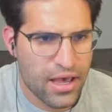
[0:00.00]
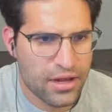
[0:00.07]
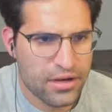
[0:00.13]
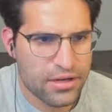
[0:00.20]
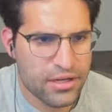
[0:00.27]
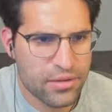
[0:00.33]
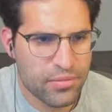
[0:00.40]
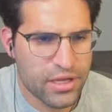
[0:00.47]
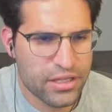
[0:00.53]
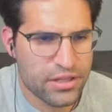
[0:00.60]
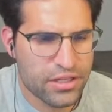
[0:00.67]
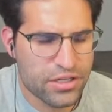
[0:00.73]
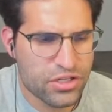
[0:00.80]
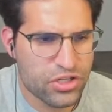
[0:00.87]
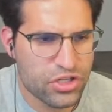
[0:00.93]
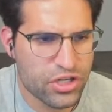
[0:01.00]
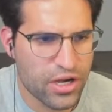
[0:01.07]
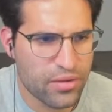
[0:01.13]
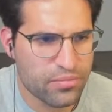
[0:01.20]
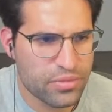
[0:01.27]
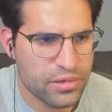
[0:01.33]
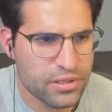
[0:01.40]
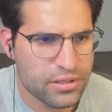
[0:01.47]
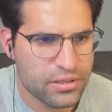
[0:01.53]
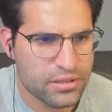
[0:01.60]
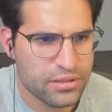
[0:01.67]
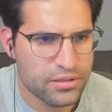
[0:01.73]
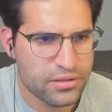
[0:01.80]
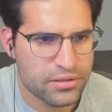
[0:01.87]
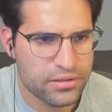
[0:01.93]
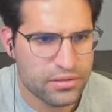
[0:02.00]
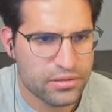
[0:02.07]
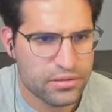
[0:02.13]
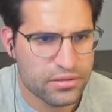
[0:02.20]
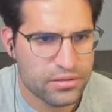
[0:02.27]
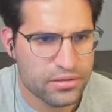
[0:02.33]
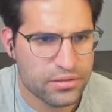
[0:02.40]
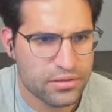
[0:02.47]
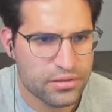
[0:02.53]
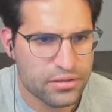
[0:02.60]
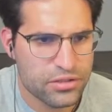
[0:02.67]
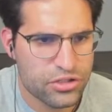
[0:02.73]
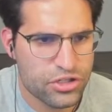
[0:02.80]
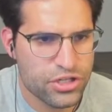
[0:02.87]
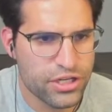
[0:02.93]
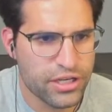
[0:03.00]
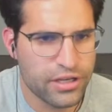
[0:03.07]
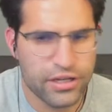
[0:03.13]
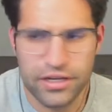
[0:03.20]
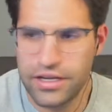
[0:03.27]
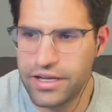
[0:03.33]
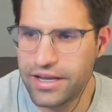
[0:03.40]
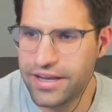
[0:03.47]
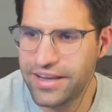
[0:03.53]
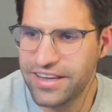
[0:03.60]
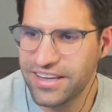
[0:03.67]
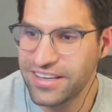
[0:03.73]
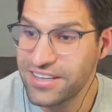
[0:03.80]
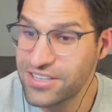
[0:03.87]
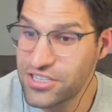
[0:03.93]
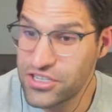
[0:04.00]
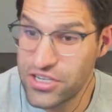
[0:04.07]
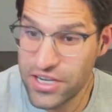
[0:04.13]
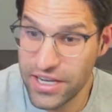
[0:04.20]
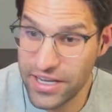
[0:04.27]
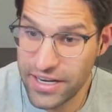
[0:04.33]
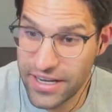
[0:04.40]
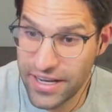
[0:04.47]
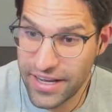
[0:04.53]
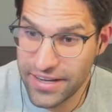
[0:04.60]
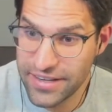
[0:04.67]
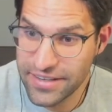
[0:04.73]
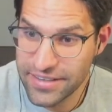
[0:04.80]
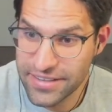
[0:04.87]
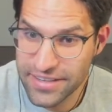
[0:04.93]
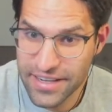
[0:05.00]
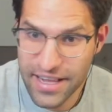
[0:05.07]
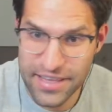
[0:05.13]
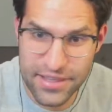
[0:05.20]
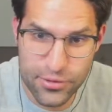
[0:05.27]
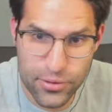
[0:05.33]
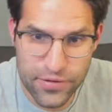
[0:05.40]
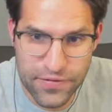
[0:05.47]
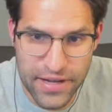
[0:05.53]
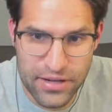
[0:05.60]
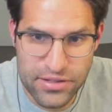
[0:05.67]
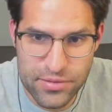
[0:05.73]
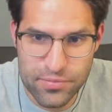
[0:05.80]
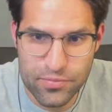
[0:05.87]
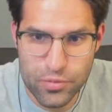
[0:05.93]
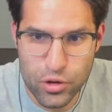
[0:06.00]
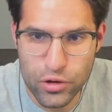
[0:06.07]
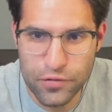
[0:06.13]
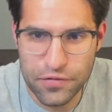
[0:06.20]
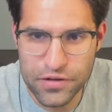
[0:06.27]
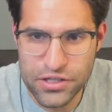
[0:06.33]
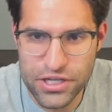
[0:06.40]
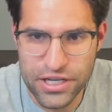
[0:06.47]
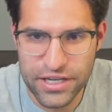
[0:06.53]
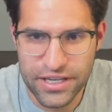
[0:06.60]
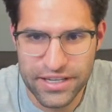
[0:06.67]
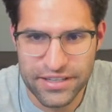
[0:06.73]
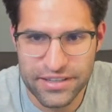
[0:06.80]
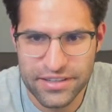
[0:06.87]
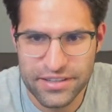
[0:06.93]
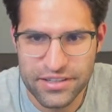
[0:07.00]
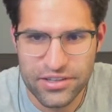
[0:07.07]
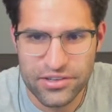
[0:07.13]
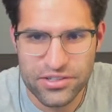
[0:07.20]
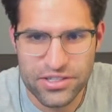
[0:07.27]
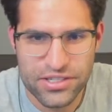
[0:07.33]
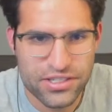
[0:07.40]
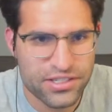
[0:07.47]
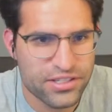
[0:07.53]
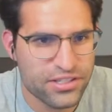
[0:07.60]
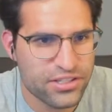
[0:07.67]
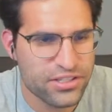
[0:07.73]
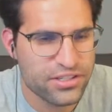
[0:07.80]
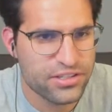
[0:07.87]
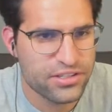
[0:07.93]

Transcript: How did he make this jump? Cheating. I think we found some proof of cheating. No, just